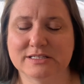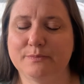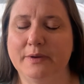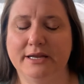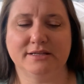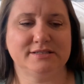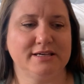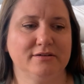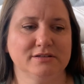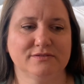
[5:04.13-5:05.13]
been in
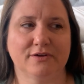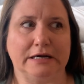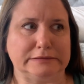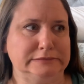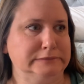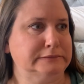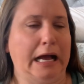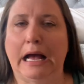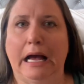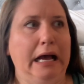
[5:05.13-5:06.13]
sales for,
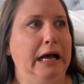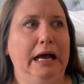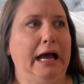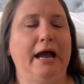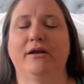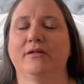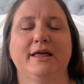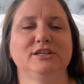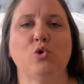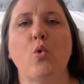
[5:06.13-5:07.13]
I don't know,
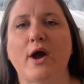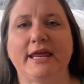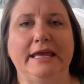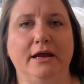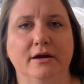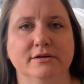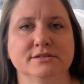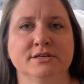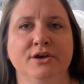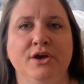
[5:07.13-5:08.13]
like 20
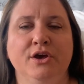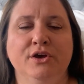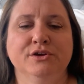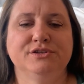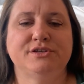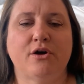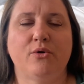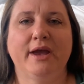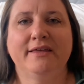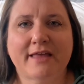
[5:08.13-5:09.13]
years.
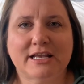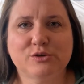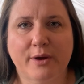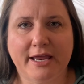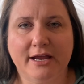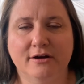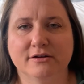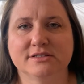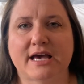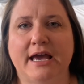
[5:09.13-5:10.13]
So in that 20
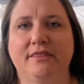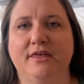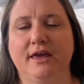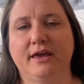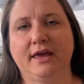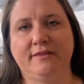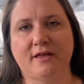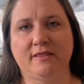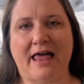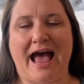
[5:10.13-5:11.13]
years, I think in
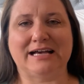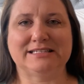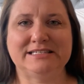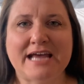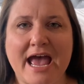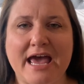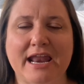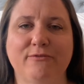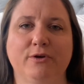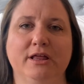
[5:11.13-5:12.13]
the last 10,
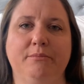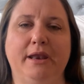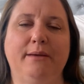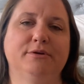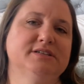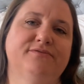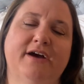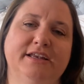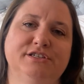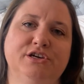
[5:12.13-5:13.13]
I've really been able to
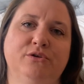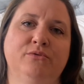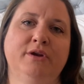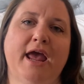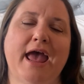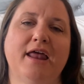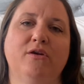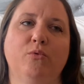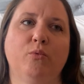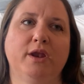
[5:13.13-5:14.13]
fine tune.
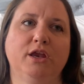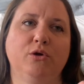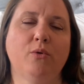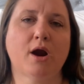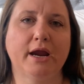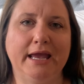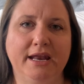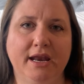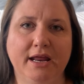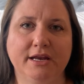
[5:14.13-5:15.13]
And when you are
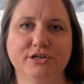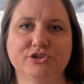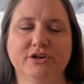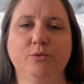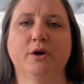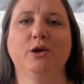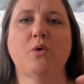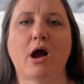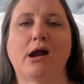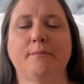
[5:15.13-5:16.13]
in an industry where you
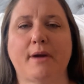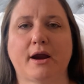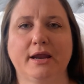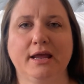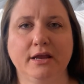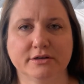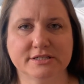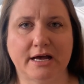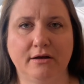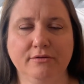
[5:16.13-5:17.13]
are marketing
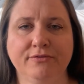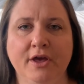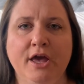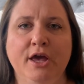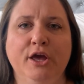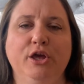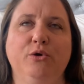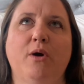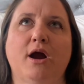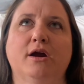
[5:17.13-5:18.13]
yourself,
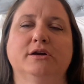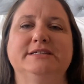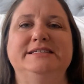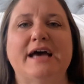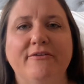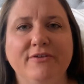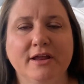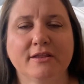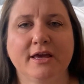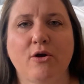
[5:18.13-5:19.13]
you are
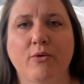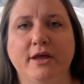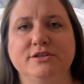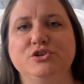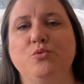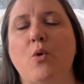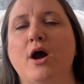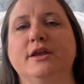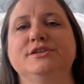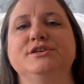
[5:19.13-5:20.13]
definitely going to
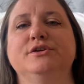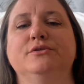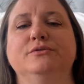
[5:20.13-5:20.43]
want to,